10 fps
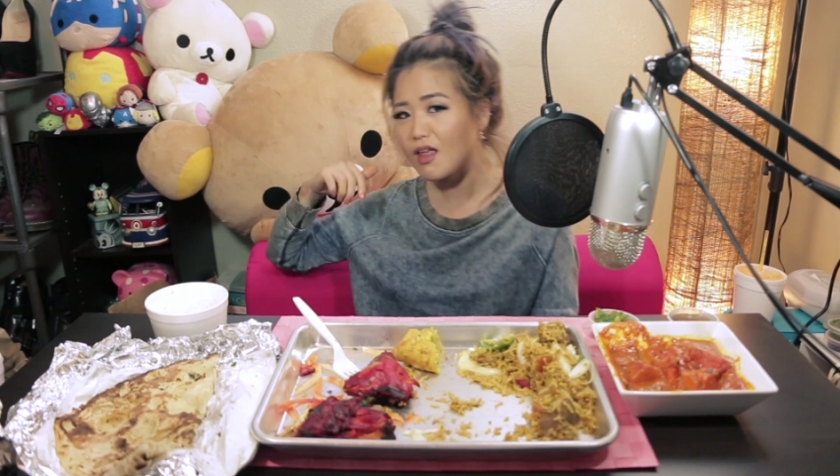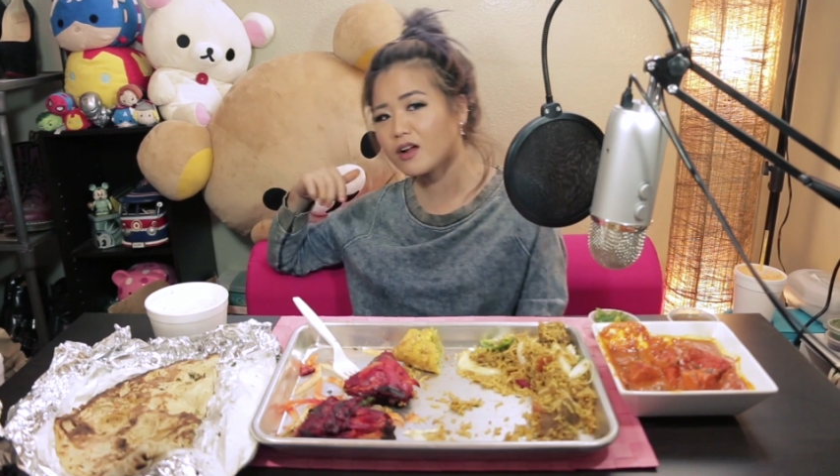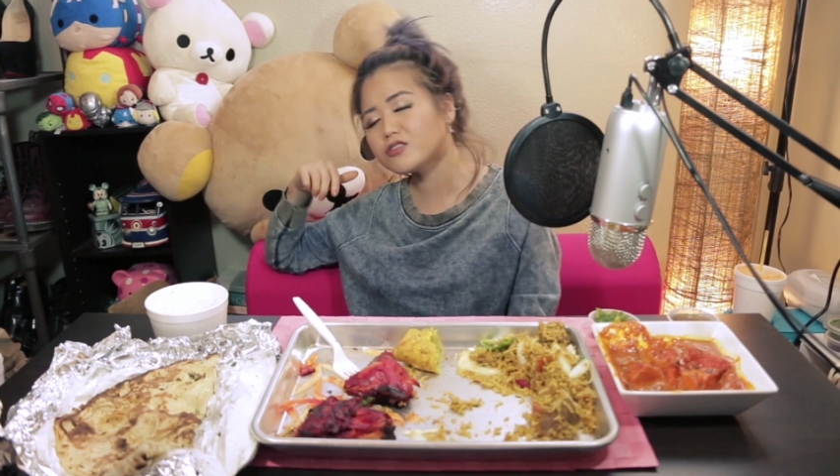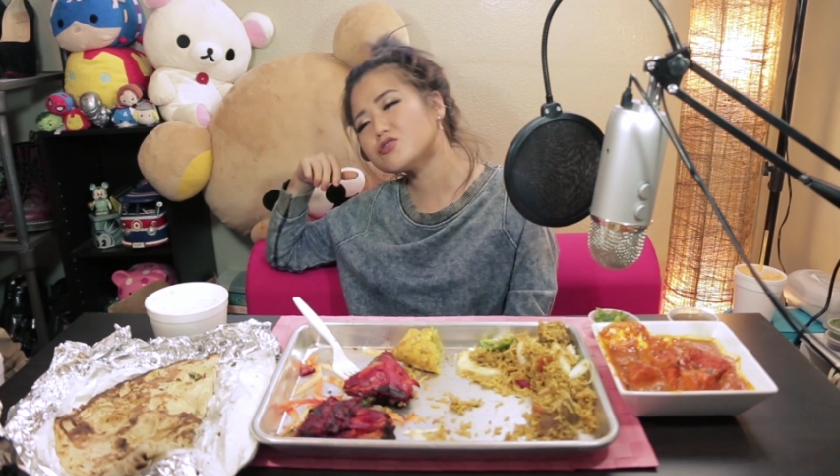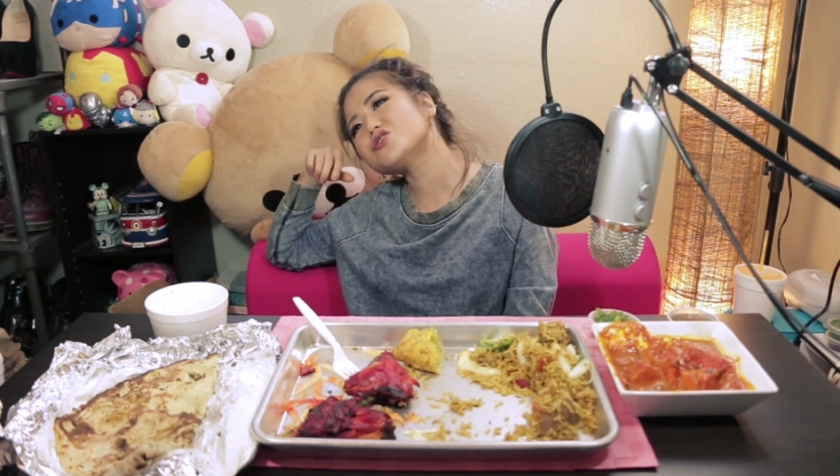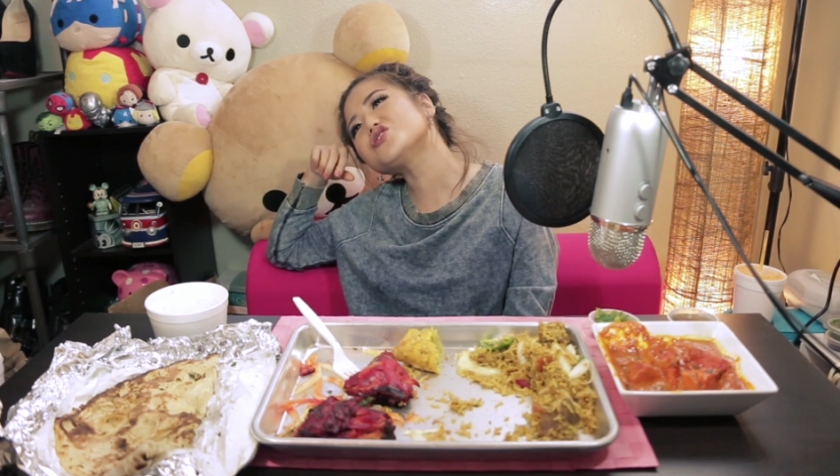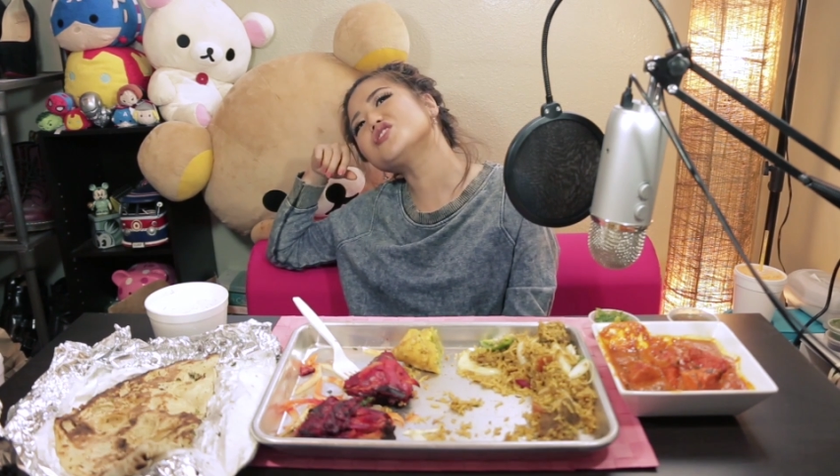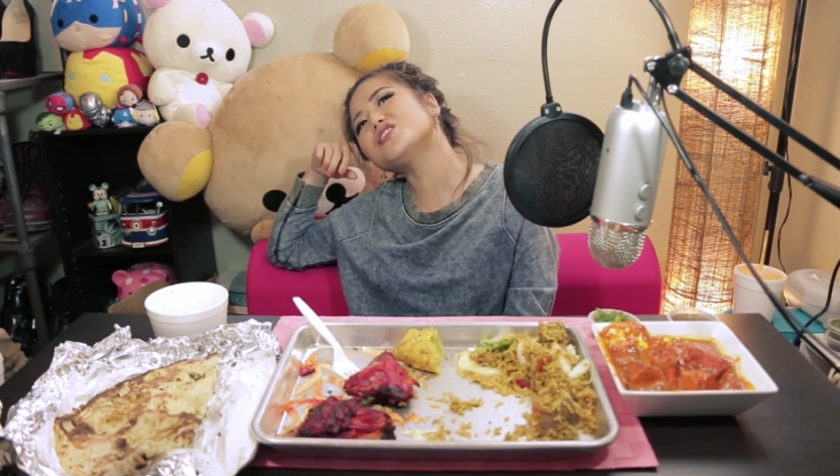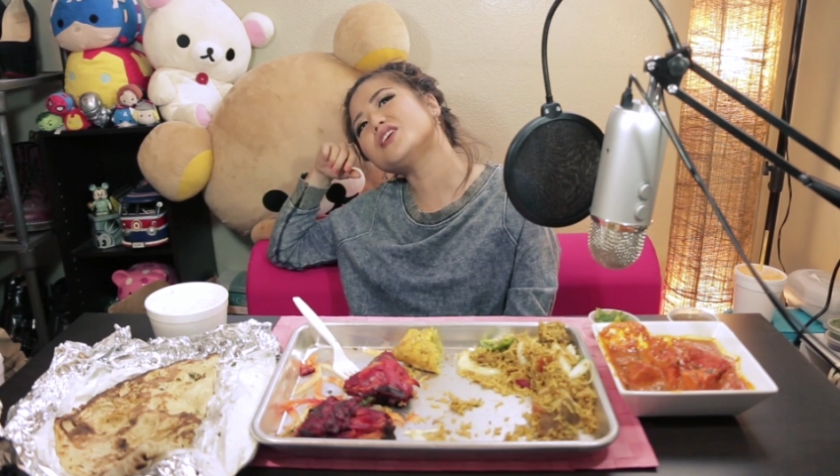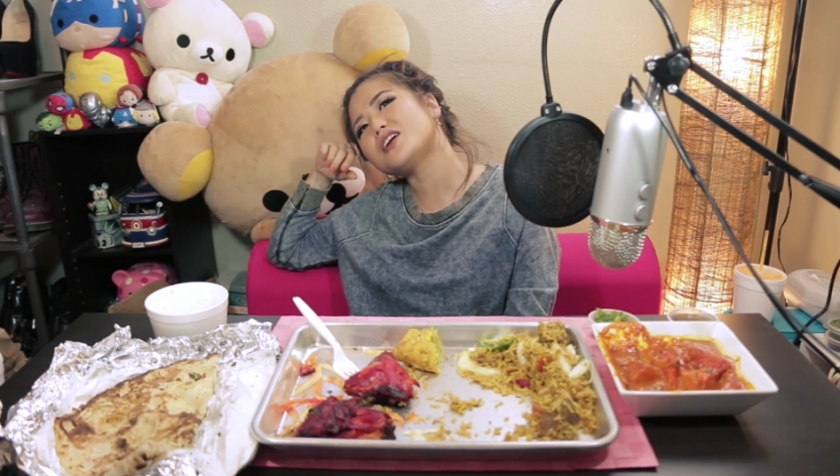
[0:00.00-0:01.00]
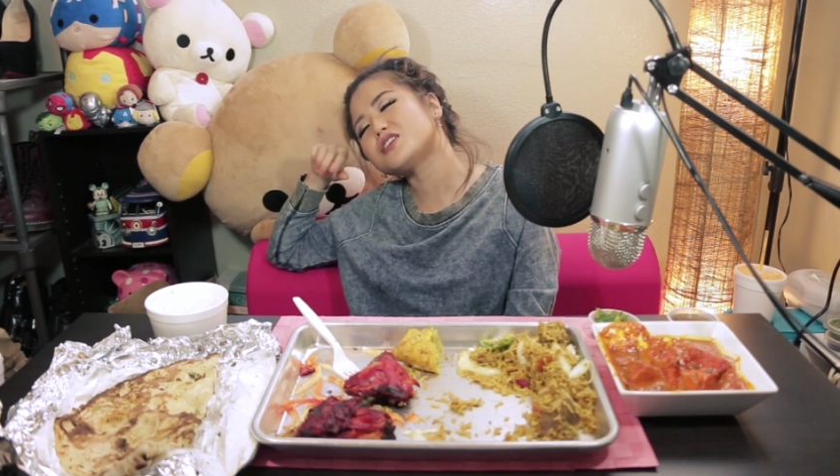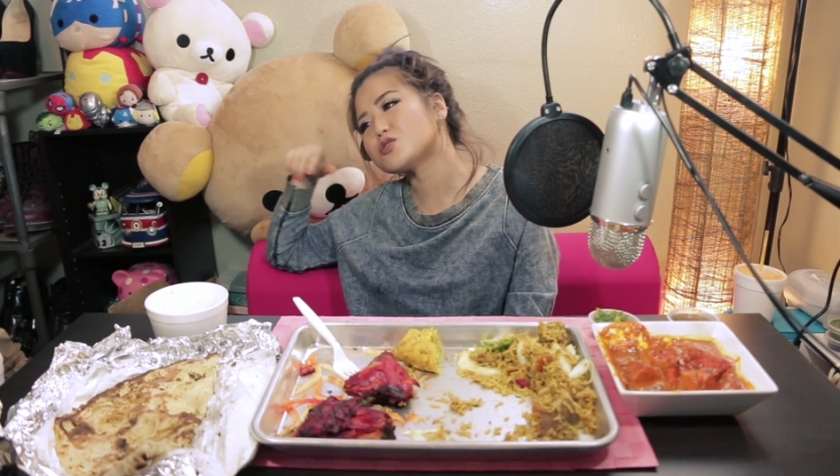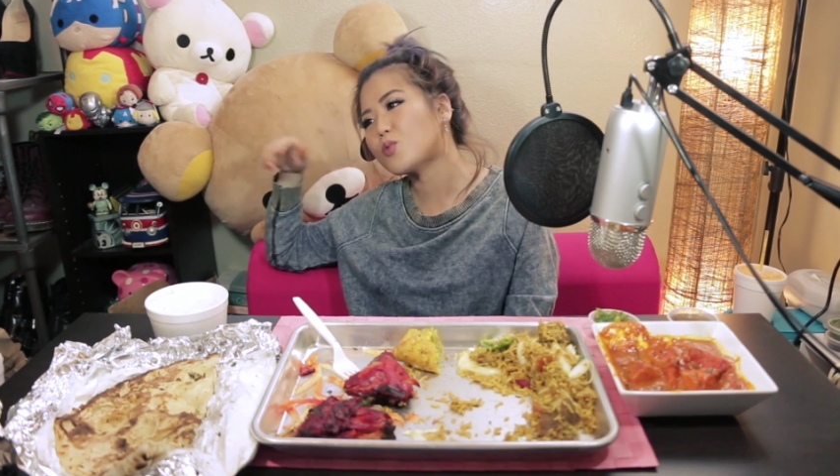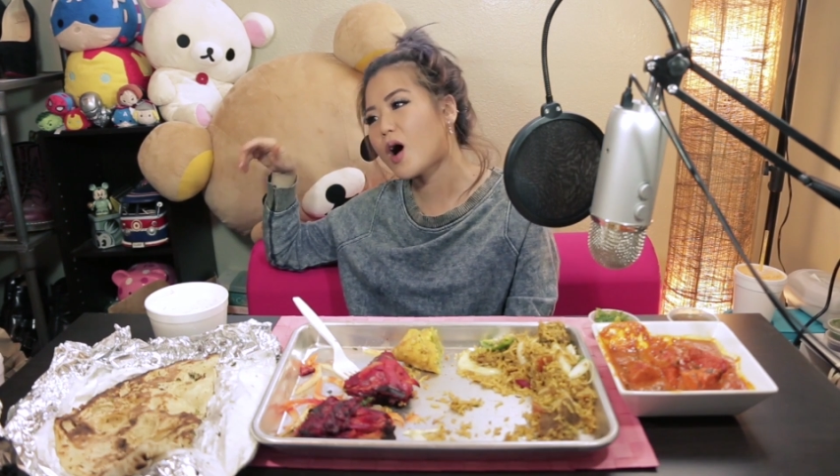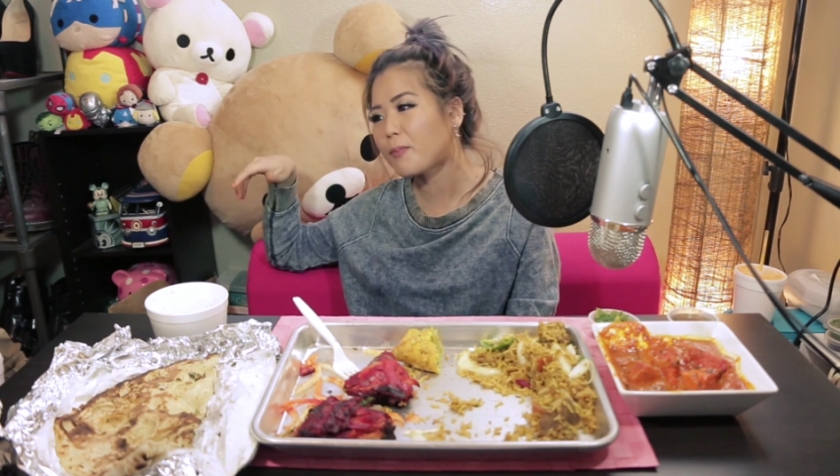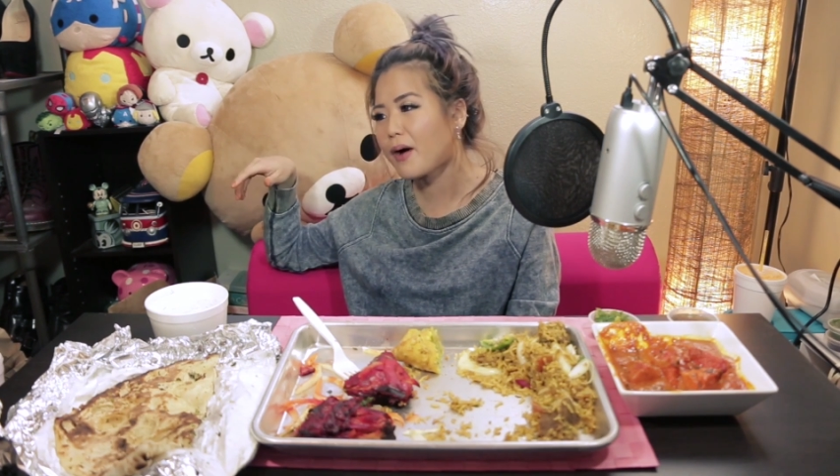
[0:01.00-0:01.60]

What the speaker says: I just chilling and I just walk